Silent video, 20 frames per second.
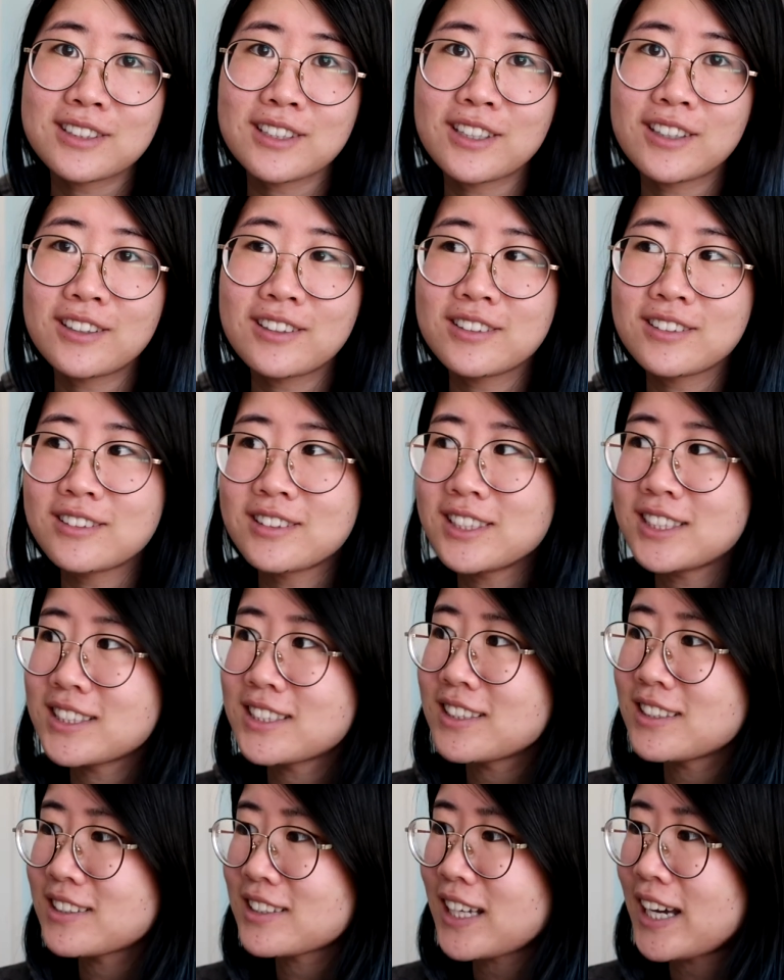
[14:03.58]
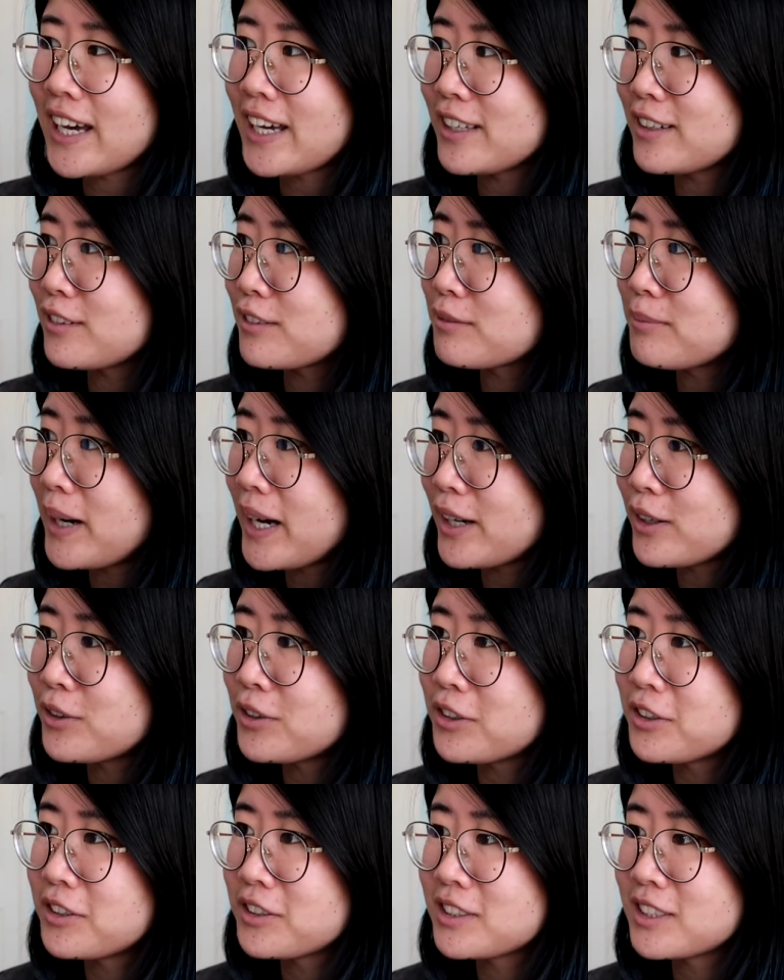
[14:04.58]
So this is kind of my
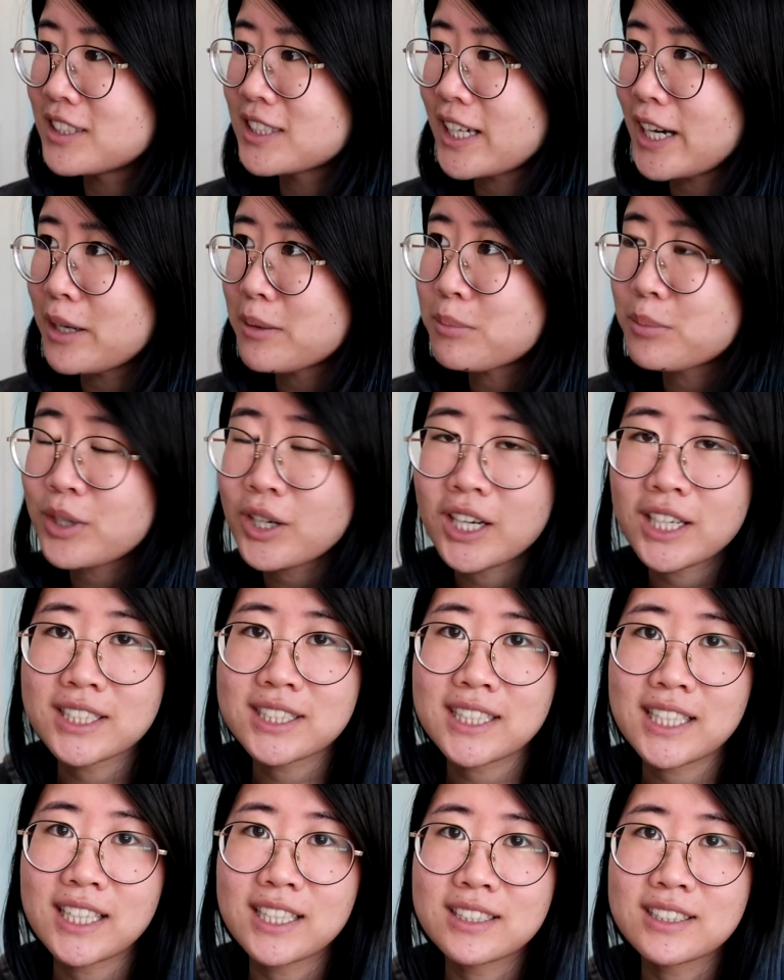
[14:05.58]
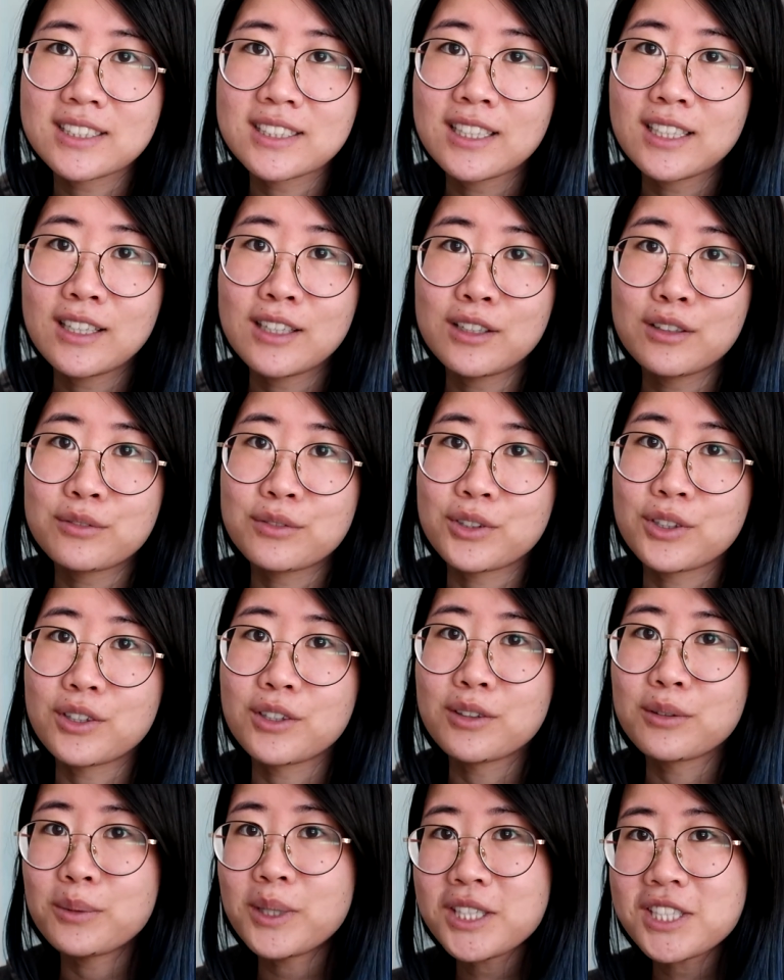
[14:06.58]
whole design process
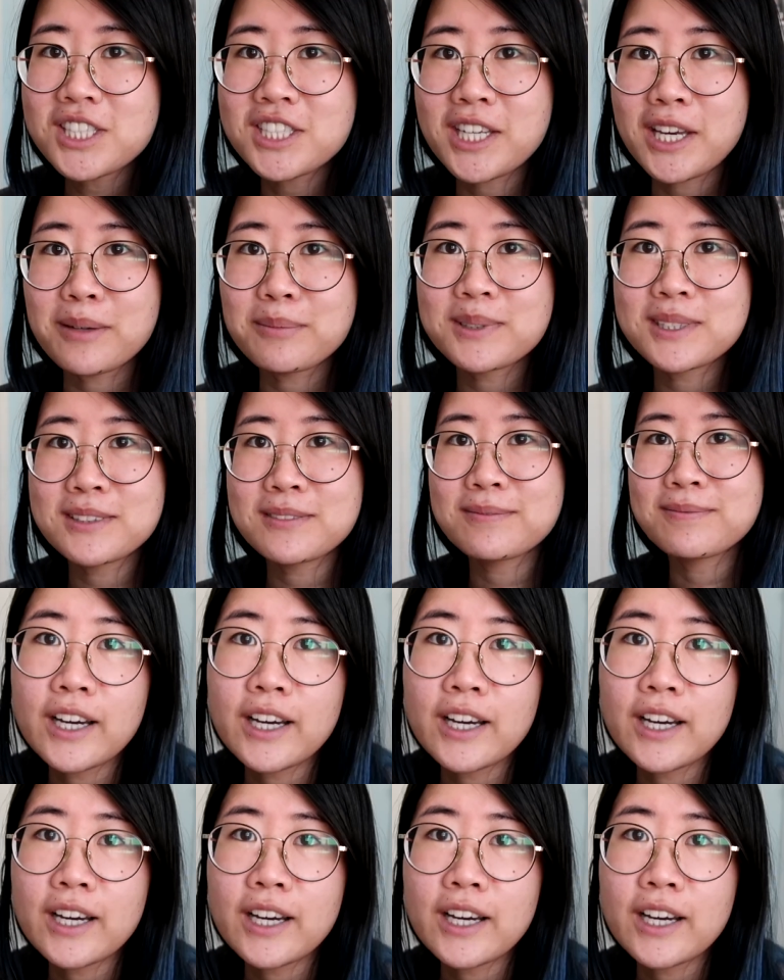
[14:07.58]
for washi tapes.